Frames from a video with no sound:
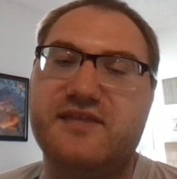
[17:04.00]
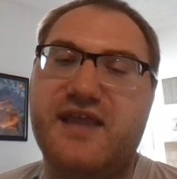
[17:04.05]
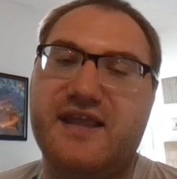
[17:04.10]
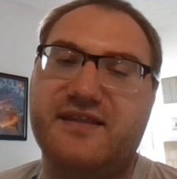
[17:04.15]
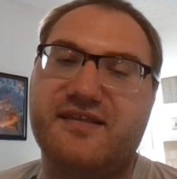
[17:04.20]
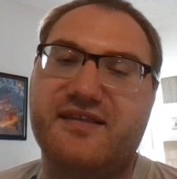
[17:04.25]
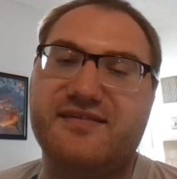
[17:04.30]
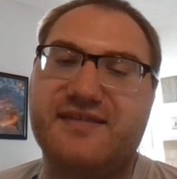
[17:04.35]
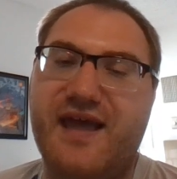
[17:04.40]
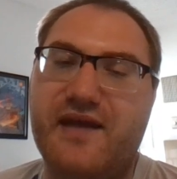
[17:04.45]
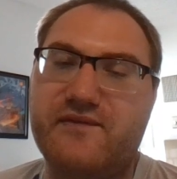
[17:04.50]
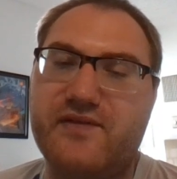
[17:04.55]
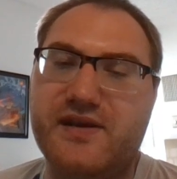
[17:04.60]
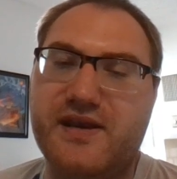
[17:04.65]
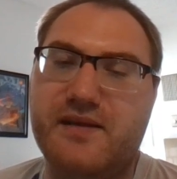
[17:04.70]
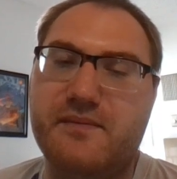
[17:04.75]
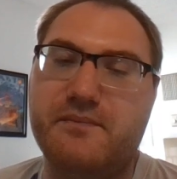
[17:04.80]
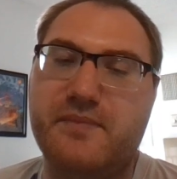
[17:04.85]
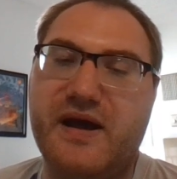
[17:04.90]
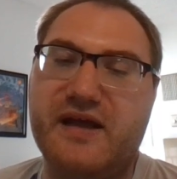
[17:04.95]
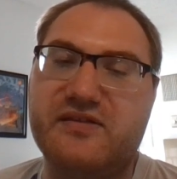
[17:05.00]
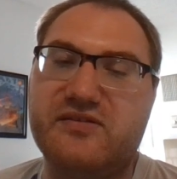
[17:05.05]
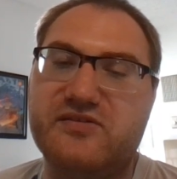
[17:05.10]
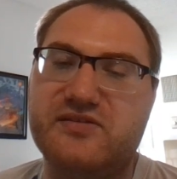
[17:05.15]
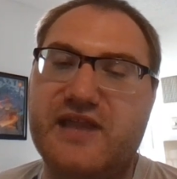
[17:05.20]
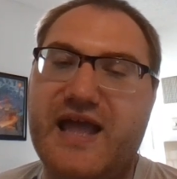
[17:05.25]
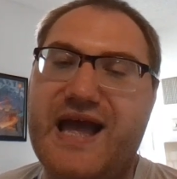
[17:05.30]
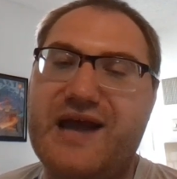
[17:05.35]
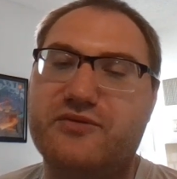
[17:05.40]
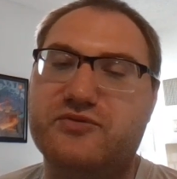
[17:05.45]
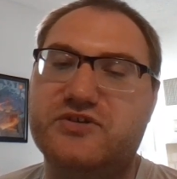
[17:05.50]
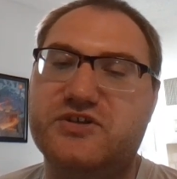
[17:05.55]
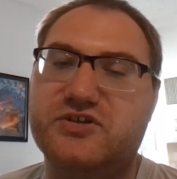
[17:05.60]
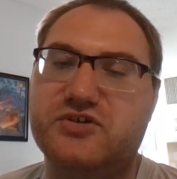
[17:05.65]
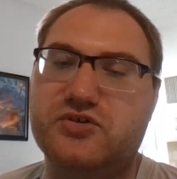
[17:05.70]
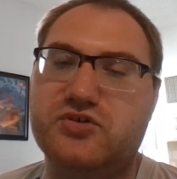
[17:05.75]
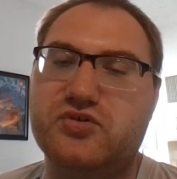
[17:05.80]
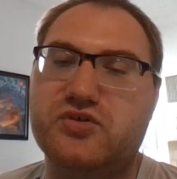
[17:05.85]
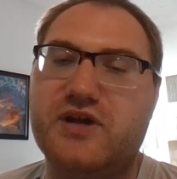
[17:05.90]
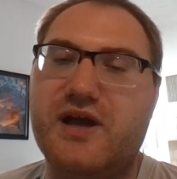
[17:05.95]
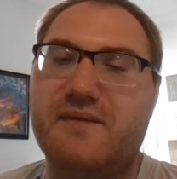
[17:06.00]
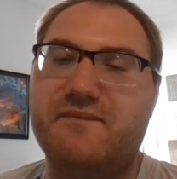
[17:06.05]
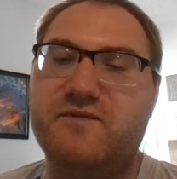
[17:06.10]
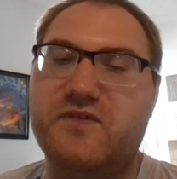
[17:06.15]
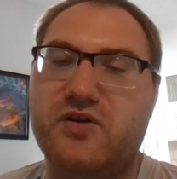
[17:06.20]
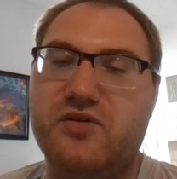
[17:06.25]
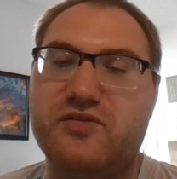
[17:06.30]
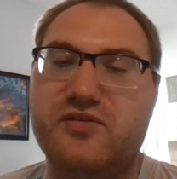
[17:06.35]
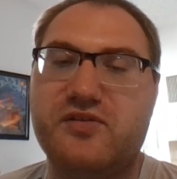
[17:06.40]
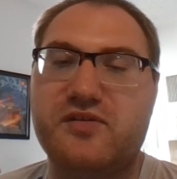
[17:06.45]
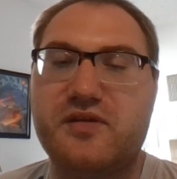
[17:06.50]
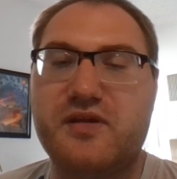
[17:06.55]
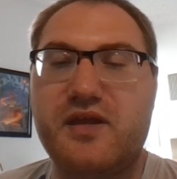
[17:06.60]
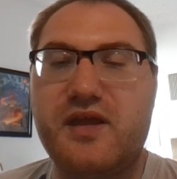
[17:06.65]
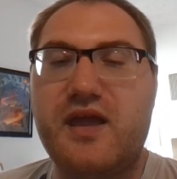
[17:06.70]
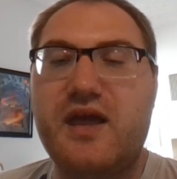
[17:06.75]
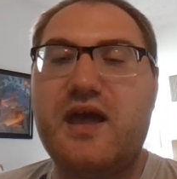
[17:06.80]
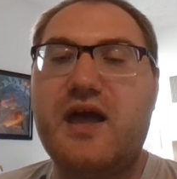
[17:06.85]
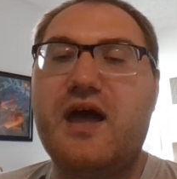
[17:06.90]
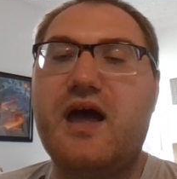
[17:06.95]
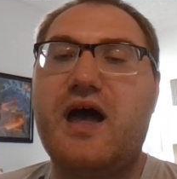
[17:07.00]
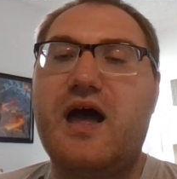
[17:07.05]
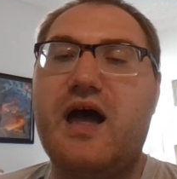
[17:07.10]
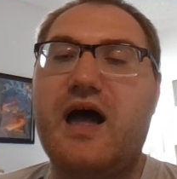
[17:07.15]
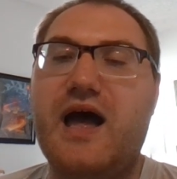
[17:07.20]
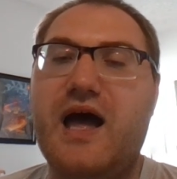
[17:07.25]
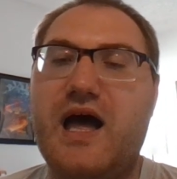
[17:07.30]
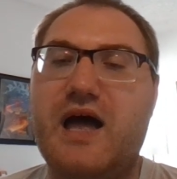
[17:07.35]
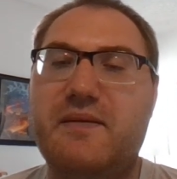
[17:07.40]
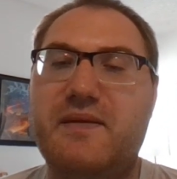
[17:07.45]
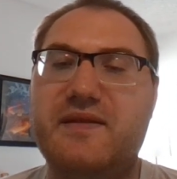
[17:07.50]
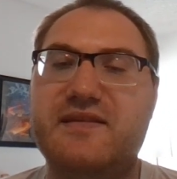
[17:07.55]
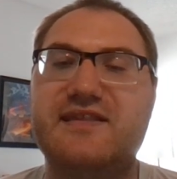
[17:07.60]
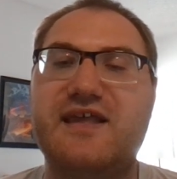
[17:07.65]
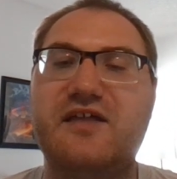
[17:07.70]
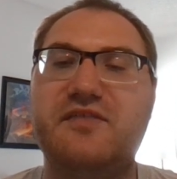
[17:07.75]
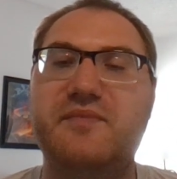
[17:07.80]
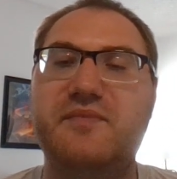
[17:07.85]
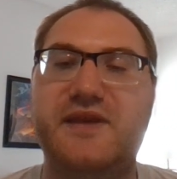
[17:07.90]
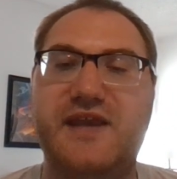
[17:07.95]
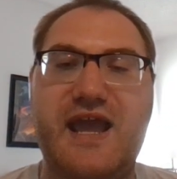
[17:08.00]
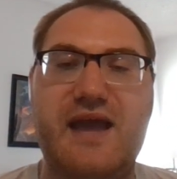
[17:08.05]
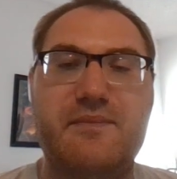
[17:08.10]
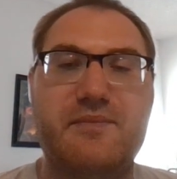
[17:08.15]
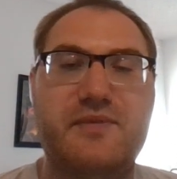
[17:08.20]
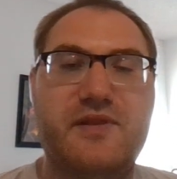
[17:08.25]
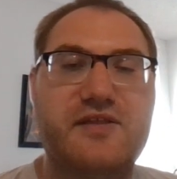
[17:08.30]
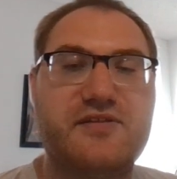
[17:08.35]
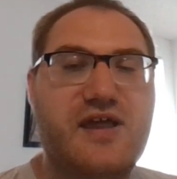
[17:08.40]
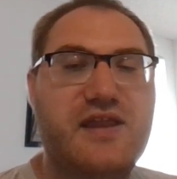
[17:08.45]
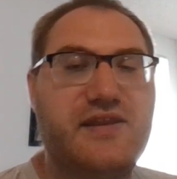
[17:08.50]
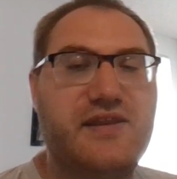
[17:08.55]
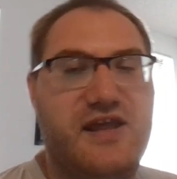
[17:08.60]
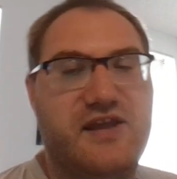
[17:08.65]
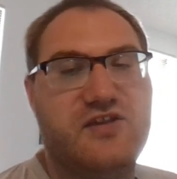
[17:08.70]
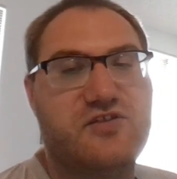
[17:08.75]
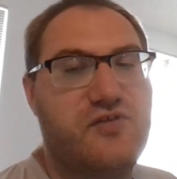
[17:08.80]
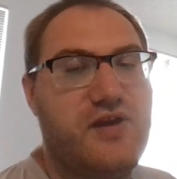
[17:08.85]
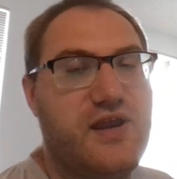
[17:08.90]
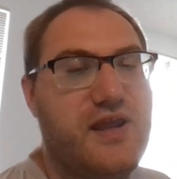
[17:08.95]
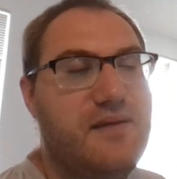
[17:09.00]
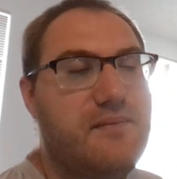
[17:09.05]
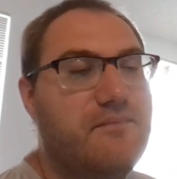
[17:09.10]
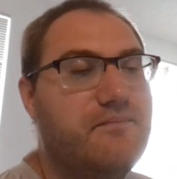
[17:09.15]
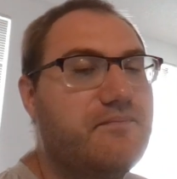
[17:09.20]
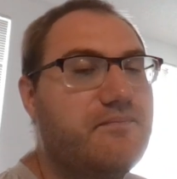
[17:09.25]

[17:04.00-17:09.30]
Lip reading: take the 7 and bus down to Cup Foods in South Minneapolis on Lake Street.